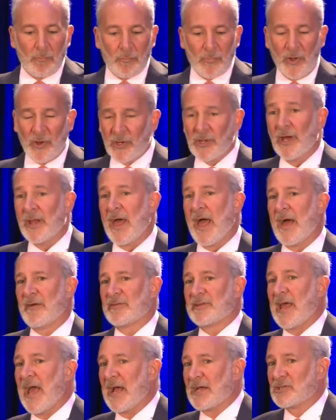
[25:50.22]
they're going to
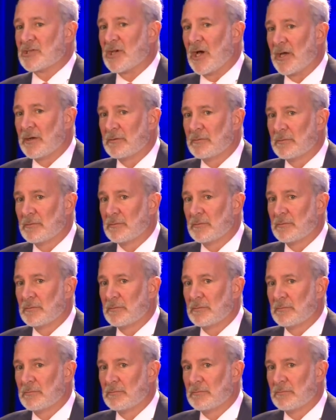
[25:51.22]
have a tax cut,
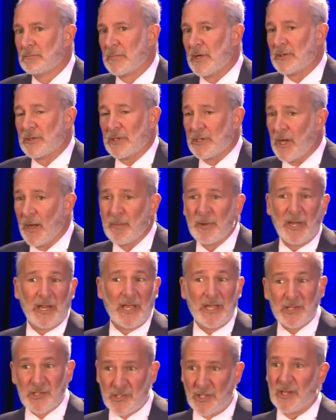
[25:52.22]
right? The
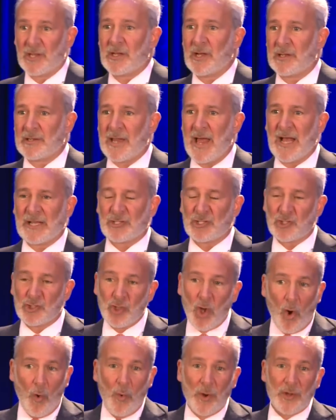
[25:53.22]
government is going to cut taxes.
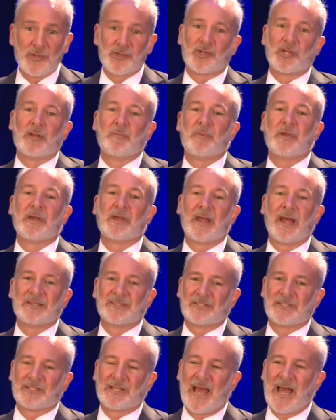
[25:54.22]
No one's going to be
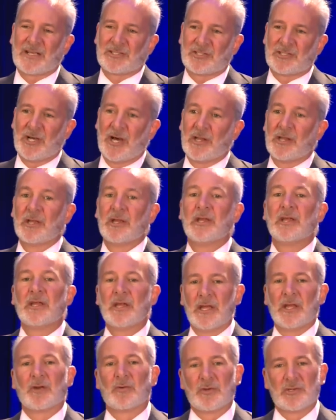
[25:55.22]
against a tax cut
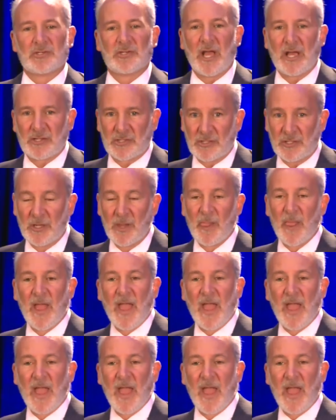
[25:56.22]
in a recession.